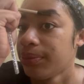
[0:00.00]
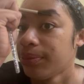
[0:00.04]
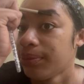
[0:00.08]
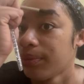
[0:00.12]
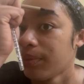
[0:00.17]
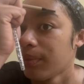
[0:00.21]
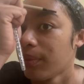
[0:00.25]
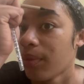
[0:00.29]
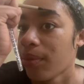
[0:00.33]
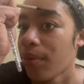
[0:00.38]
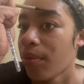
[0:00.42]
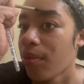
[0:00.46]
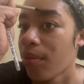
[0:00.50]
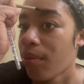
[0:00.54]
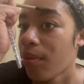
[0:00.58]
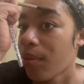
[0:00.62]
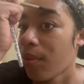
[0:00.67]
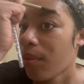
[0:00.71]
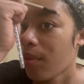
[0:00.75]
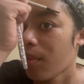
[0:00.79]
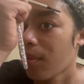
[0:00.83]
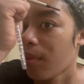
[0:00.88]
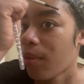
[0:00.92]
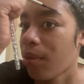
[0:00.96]

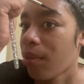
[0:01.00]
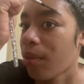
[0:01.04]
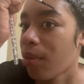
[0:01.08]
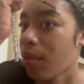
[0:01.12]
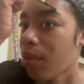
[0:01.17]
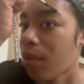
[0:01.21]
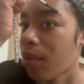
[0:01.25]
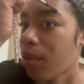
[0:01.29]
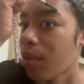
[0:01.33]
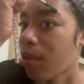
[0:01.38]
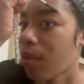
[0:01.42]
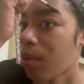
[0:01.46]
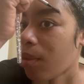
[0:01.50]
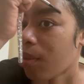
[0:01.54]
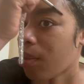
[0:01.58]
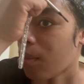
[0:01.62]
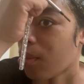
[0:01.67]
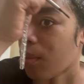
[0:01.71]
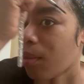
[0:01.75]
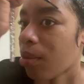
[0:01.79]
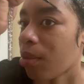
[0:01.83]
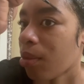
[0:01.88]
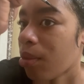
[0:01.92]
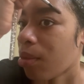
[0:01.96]

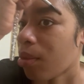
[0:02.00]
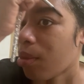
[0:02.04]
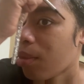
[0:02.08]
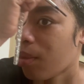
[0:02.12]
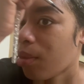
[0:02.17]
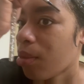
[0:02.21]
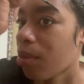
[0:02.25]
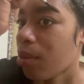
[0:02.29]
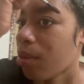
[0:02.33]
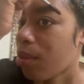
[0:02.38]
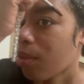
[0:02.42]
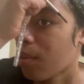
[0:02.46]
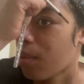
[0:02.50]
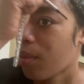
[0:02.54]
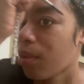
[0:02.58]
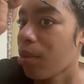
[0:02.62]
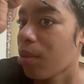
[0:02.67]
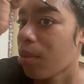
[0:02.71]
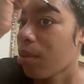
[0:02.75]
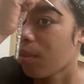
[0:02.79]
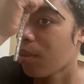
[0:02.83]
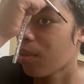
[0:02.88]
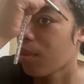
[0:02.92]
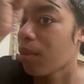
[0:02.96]

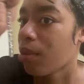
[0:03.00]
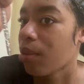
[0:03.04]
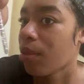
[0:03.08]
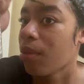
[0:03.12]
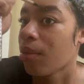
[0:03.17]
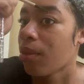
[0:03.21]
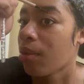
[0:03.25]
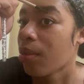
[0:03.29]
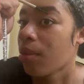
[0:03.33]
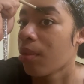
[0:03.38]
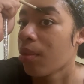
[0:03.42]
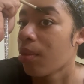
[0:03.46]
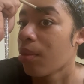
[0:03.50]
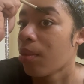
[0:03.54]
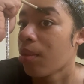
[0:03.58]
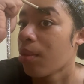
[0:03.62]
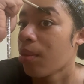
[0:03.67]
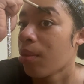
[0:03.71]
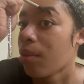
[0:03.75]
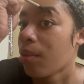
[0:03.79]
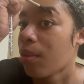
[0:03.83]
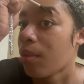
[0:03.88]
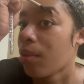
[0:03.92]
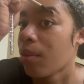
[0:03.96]

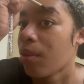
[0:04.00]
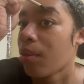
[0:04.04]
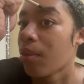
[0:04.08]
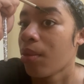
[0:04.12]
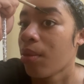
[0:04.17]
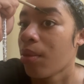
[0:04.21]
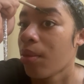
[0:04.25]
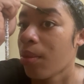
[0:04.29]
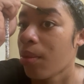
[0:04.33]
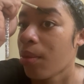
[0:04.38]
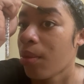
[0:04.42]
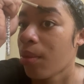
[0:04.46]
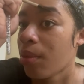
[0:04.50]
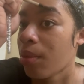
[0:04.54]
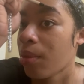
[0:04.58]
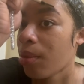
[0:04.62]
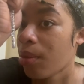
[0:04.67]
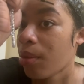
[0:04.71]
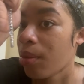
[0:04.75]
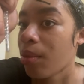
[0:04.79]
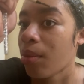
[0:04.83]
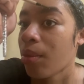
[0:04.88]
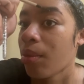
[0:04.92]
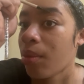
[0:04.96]

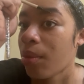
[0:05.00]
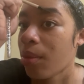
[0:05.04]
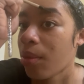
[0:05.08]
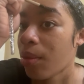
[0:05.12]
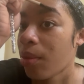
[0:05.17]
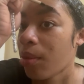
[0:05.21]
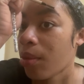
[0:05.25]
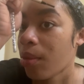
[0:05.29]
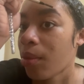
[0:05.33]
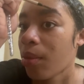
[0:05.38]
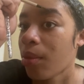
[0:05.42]
Nobody speaks.